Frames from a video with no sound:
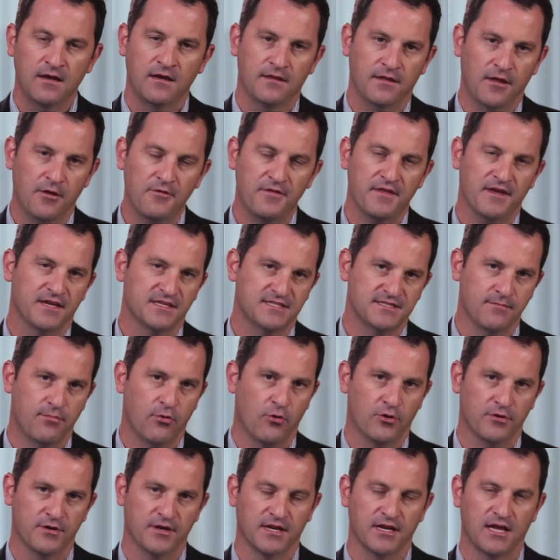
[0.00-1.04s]
Another thing that's
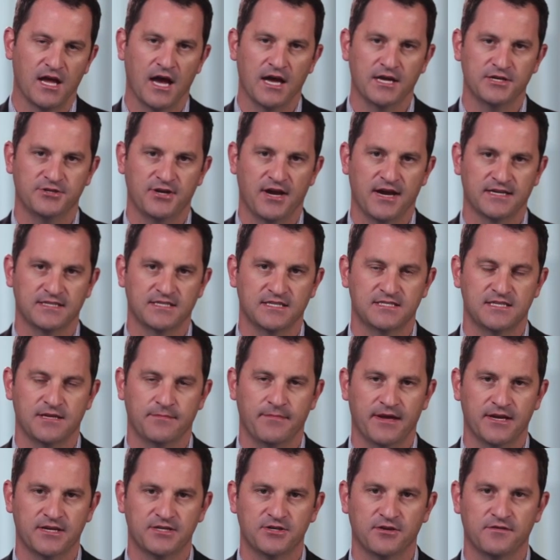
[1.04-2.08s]
important in contracts is to
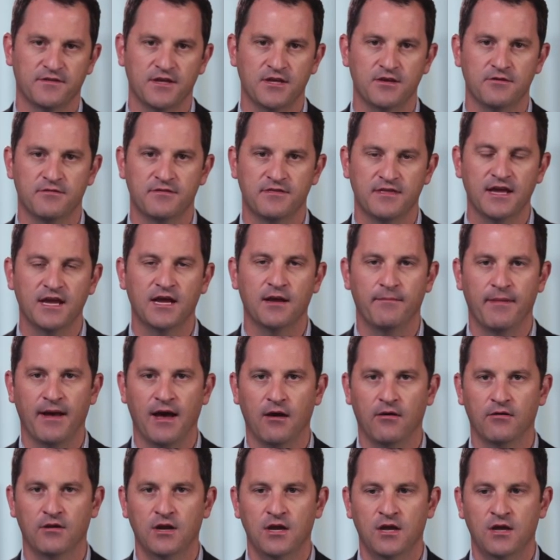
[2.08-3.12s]
make sure that you think
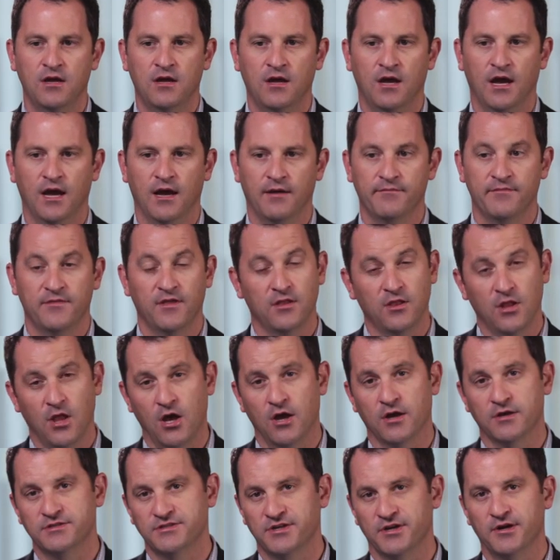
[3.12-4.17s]
about the
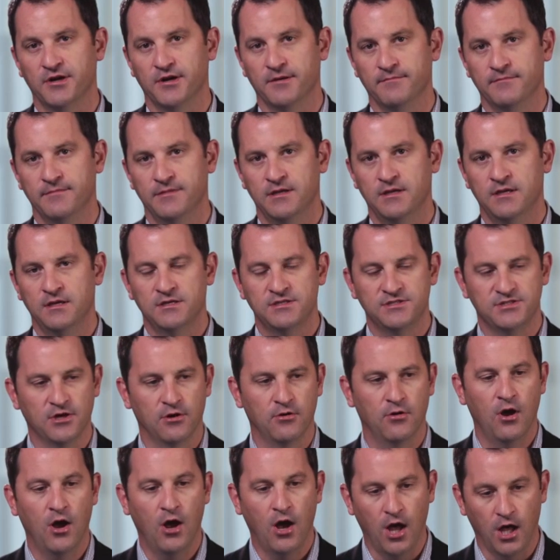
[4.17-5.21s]
long term.
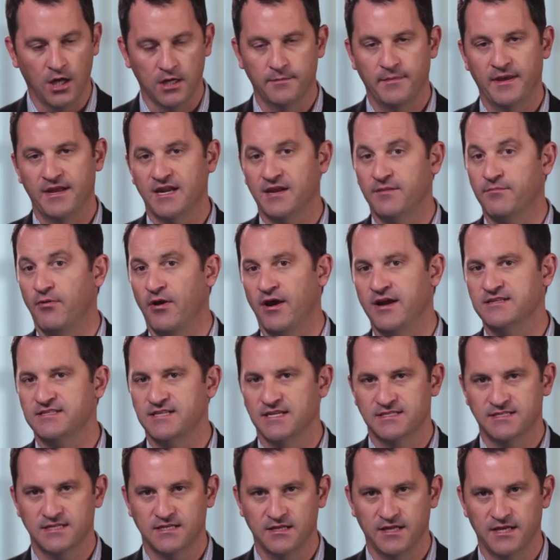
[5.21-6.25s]
So automatic price
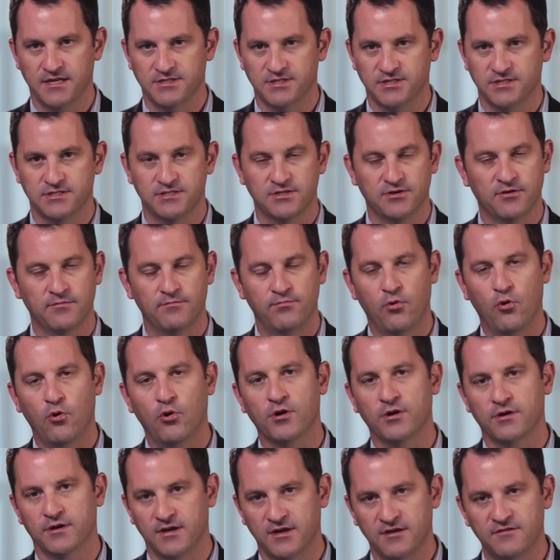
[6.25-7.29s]
escalations are
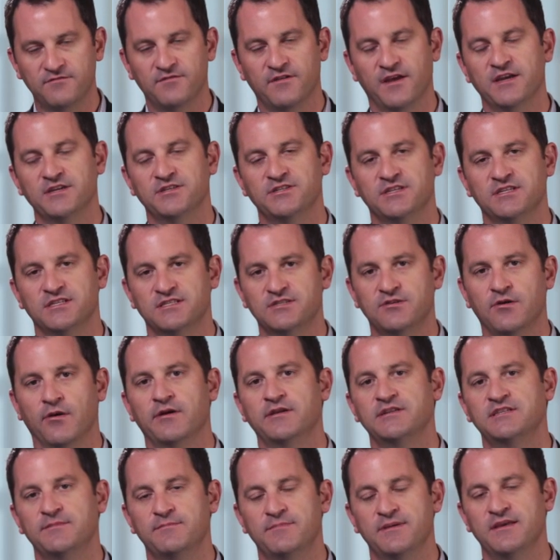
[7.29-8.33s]
important. Inflation is
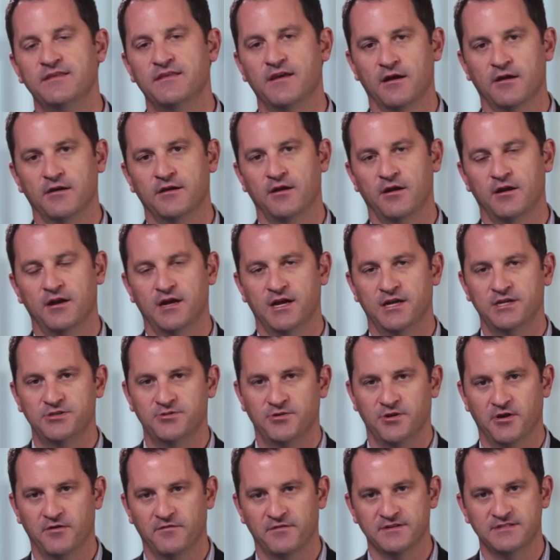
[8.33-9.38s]
going to be there in our
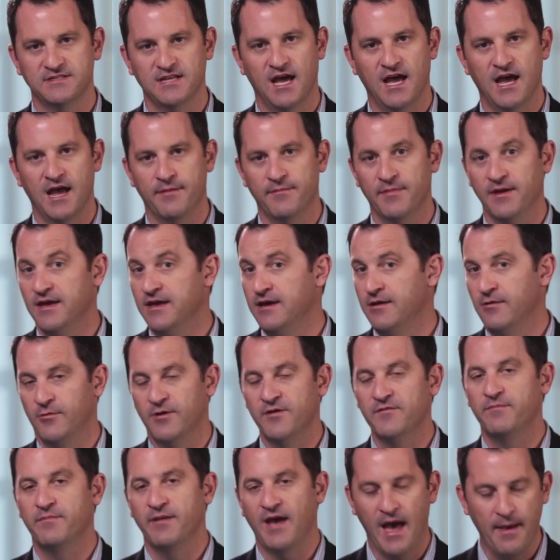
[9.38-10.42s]
country over time.
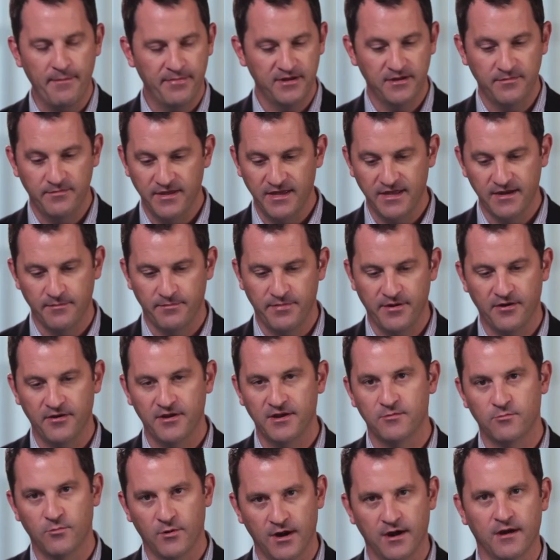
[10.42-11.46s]
We happen to be in a
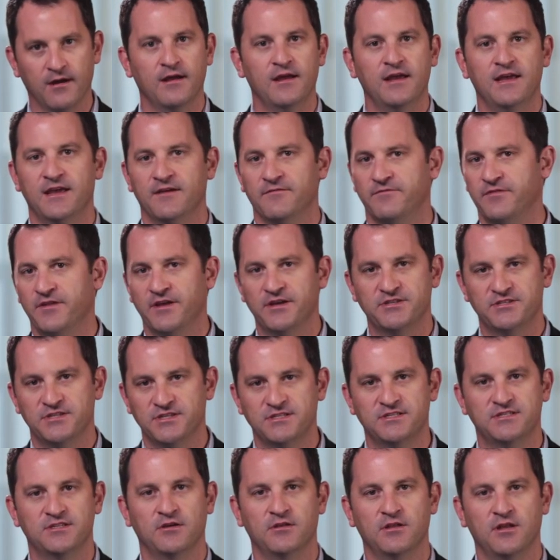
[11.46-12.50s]
period where inflation
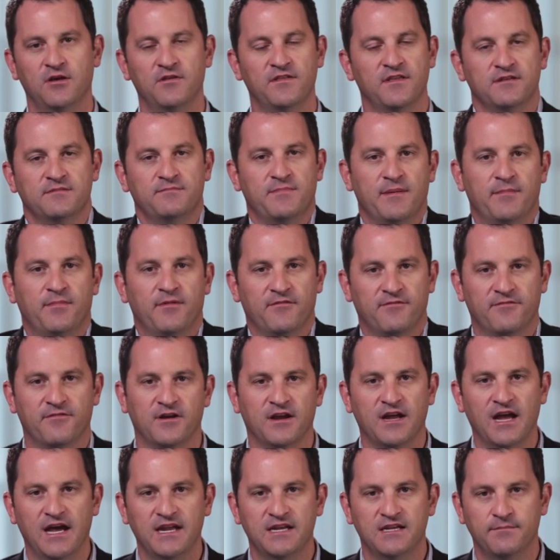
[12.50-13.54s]
is so low that people have
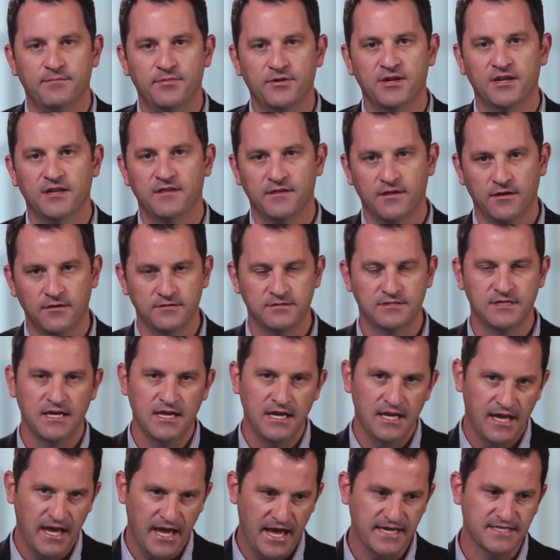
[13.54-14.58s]
forgotten to put in those
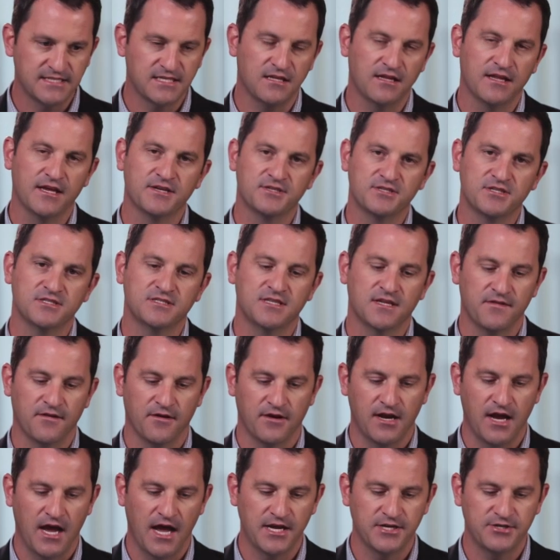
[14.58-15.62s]
escalations in their
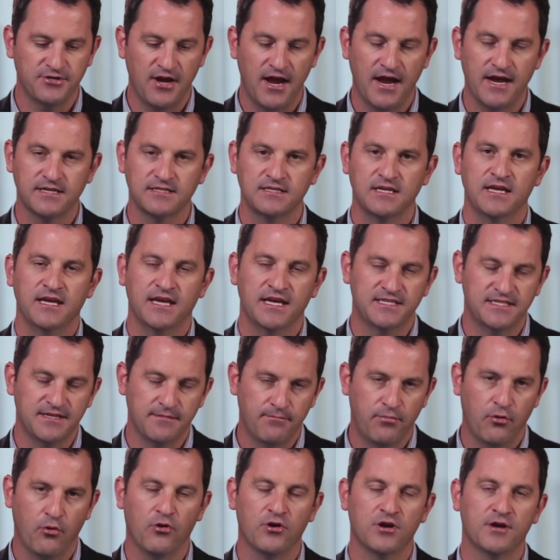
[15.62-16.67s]
contracts. It's
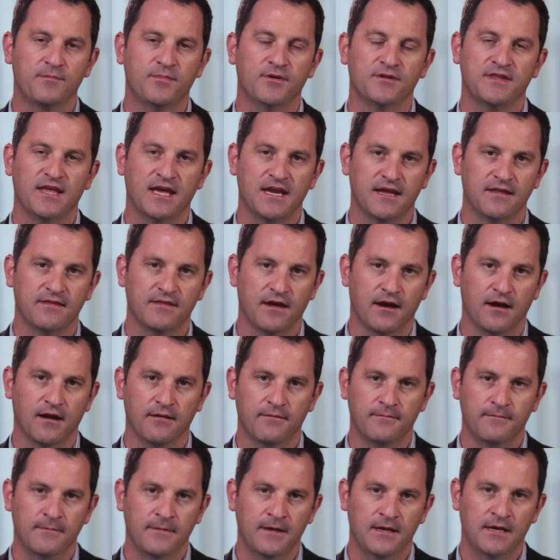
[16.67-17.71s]
important to put that in
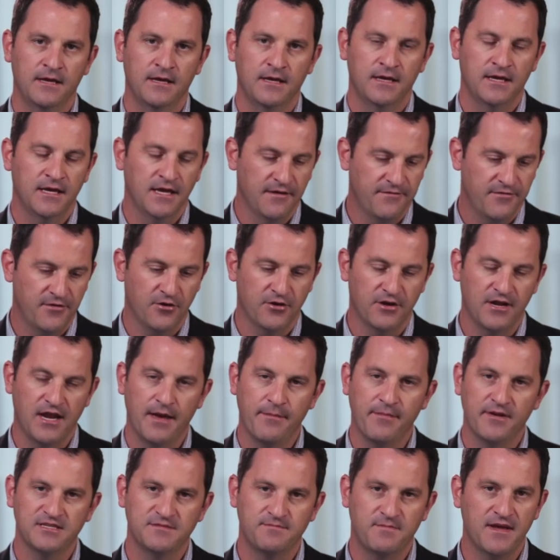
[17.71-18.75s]
there. If you're an
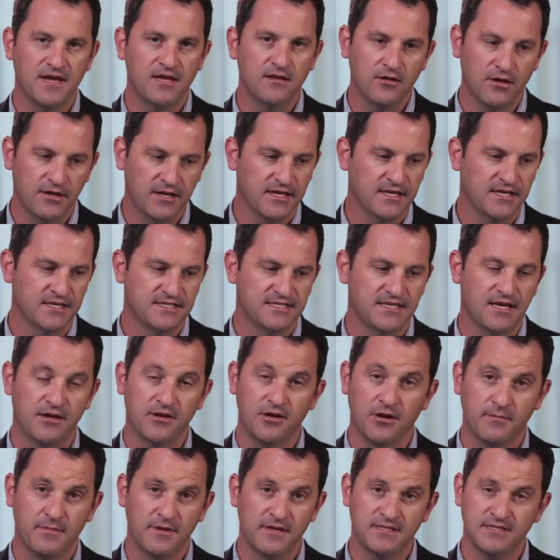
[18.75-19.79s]
MSP looking to sell
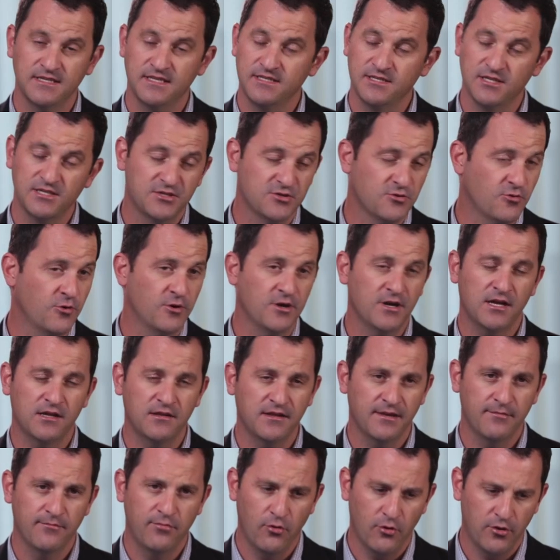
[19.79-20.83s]
your business, it's
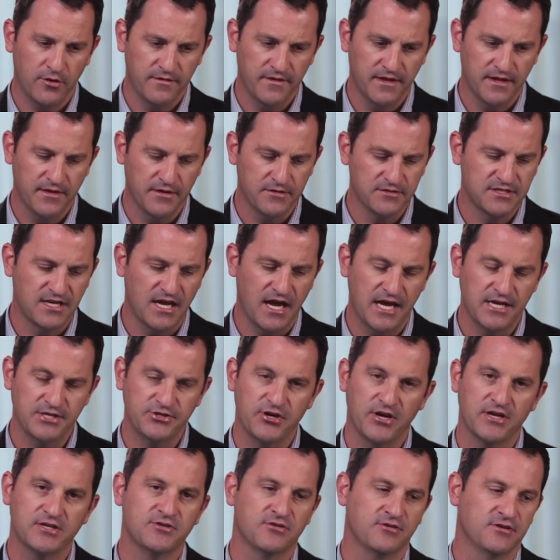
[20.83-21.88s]
critically important that those
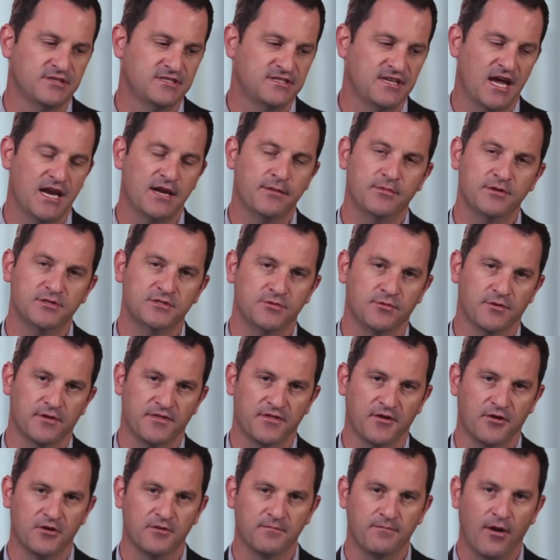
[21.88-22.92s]
contracts are assignable to a
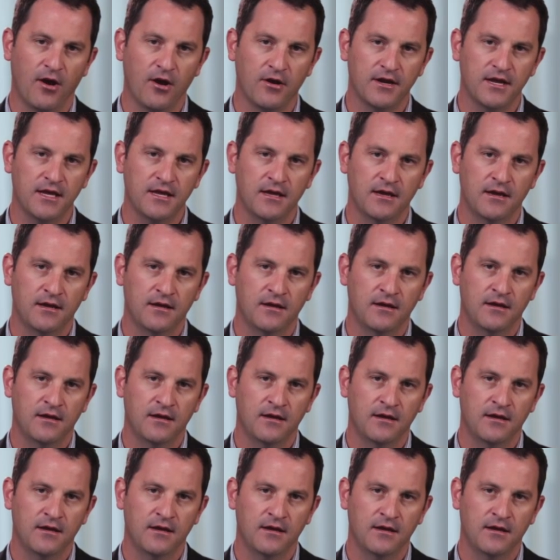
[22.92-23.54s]
third party.